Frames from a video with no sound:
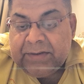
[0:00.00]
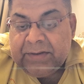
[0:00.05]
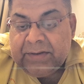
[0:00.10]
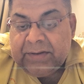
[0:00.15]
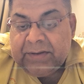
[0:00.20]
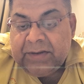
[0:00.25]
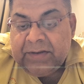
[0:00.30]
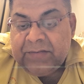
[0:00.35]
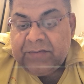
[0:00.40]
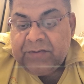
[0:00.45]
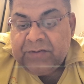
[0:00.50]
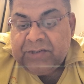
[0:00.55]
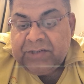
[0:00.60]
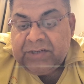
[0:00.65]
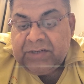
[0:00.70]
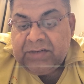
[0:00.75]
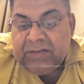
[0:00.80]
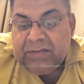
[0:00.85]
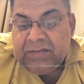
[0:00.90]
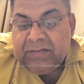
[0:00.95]

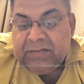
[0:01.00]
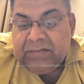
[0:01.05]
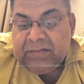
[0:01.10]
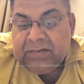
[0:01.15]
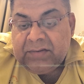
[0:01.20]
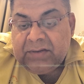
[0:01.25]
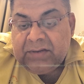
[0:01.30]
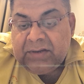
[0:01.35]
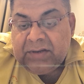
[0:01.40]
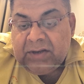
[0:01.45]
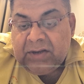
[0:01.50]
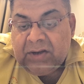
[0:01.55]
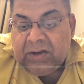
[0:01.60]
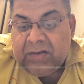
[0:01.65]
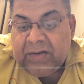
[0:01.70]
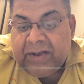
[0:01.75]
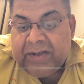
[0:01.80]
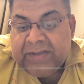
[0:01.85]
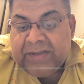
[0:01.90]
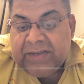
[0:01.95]
infusion
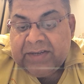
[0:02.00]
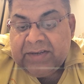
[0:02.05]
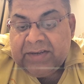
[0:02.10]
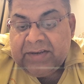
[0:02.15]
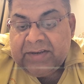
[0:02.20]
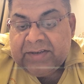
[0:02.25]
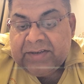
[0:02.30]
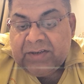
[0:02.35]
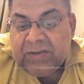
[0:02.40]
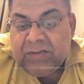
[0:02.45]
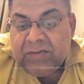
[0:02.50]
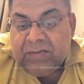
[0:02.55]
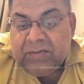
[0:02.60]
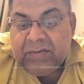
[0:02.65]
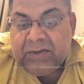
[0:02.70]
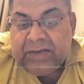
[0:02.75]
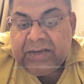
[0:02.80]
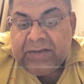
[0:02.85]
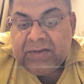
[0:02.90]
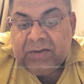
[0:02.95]
acid rescue,
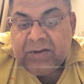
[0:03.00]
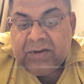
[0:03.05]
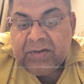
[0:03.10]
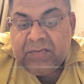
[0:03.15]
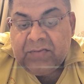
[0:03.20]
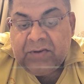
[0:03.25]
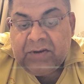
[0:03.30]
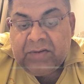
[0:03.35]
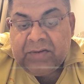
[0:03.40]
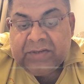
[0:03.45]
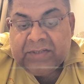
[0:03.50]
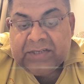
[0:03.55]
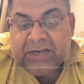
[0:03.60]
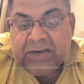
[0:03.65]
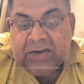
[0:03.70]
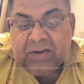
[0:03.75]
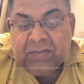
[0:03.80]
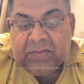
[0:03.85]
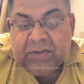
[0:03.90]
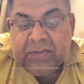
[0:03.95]
and 24-hour
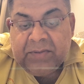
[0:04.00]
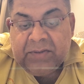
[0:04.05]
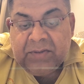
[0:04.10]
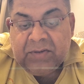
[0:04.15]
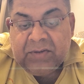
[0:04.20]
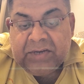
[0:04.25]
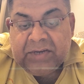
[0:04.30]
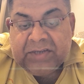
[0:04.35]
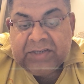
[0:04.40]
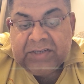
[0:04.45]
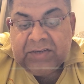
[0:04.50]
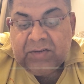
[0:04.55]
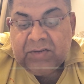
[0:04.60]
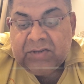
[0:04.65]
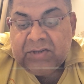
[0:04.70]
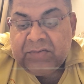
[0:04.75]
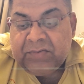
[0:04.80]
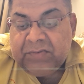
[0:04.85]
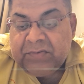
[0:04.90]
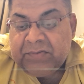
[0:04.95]
start of the methotrexate
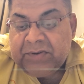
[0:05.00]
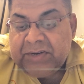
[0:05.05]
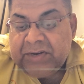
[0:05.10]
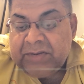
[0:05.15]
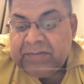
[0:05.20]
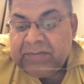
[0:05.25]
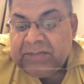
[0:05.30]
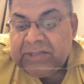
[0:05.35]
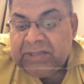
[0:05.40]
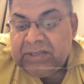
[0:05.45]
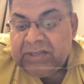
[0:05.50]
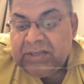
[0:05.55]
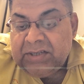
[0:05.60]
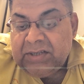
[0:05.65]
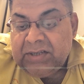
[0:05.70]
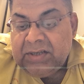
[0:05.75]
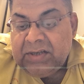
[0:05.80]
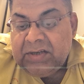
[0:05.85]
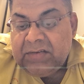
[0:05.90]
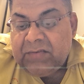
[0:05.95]
dose of 15 mg
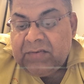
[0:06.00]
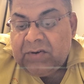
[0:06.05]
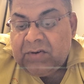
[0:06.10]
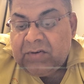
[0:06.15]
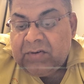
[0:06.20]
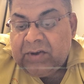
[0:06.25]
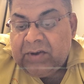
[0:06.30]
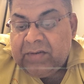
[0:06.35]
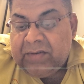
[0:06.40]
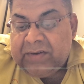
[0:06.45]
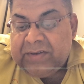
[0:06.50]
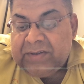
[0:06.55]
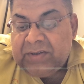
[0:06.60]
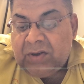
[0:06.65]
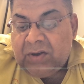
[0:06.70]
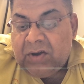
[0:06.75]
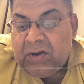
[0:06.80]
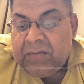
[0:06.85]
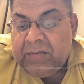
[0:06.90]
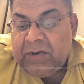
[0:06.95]
for 12 hours,
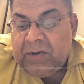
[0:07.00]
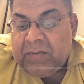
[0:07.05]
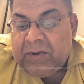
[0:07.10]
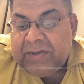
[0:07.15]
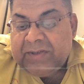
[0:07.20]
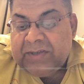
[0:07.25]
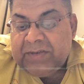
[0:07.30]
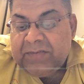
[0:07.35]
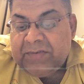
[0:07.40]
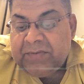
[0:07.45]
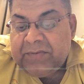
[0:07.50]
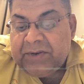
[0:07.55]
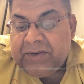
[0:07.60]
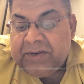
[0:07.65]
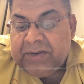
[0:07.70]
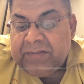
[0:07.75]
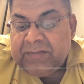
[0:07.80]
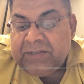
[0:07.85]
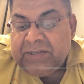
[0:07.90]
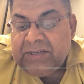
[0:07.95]
or bleomycin 15
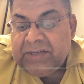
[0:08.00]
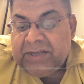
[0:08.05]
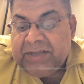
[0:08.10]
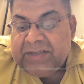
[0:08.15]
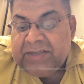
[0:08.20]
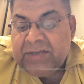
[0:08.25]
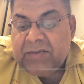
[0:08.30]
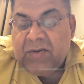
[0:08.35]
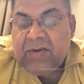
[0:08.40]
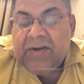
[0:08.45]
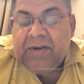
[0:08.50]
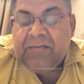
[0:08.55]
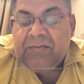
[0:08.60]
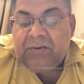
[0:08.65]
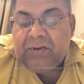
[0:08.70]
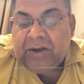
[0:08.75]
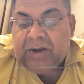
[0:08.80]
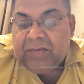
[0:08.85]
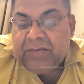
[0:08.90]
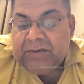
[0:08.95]
mg as a
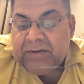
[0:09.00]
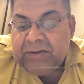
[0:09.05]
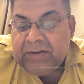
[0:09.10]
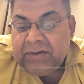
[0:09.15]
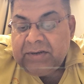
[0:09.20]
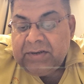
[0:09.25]
24-hour